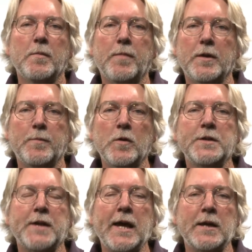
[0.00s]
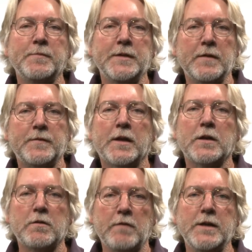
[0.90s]
but the boys at AMD have done
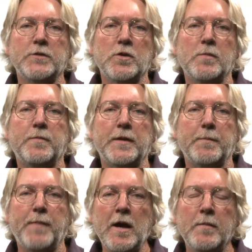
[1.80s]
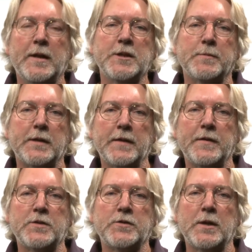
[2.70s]
a great job with the power management in
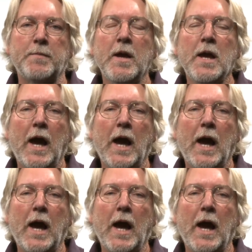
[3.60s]
this chip